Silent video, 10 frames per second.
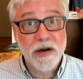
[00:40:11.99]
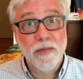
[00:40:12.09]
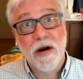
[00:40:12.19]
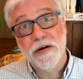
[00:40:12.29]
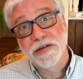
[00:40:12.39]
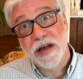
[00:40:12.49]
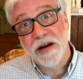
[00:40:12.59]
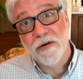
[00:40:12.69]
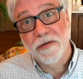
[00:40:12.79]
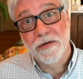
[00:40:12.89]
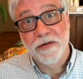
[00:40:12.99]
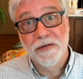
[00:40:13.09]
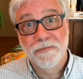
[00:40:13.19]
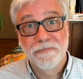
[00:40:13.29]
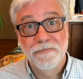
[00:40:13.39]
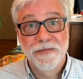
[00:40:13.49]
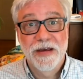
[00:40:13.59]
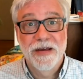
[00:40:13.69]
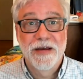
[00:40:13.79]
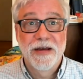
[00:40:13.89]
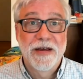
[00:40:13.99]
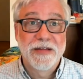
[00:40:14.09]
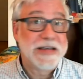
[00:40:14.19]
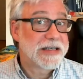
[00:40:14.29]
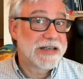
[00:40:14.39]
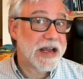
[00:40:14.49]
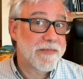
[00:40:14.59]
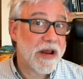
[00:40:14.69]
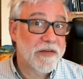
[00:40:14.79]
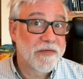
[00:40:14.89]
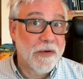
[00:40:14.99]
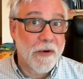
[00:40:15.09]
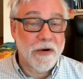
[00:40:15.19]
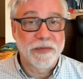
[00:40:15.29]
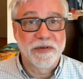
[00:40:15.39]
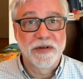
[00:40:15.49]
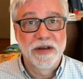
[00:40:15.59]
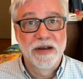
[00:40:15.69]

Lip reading: and among our stakeholders. These can take many forms.